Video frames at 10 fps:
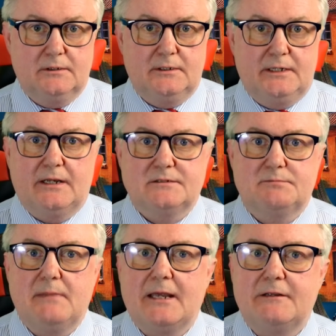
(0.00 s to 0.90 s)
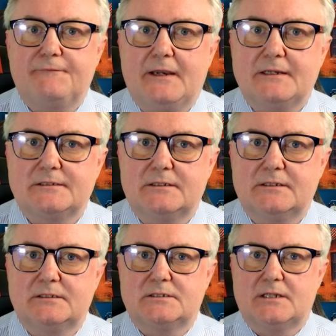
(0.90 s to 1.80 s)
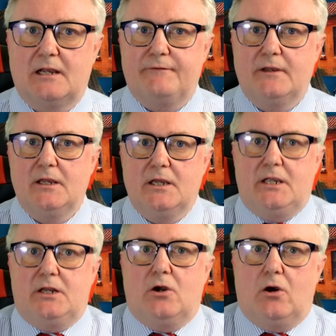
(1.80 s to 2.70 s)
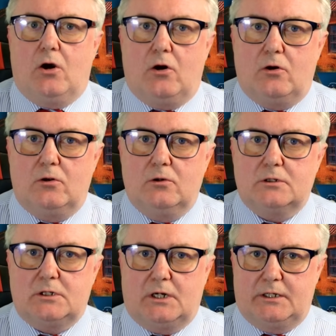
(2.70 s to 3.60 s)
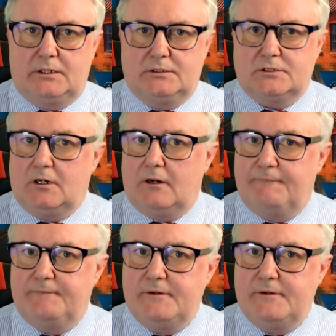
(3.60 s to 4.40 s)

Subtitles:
It has manifested itself in all kinds of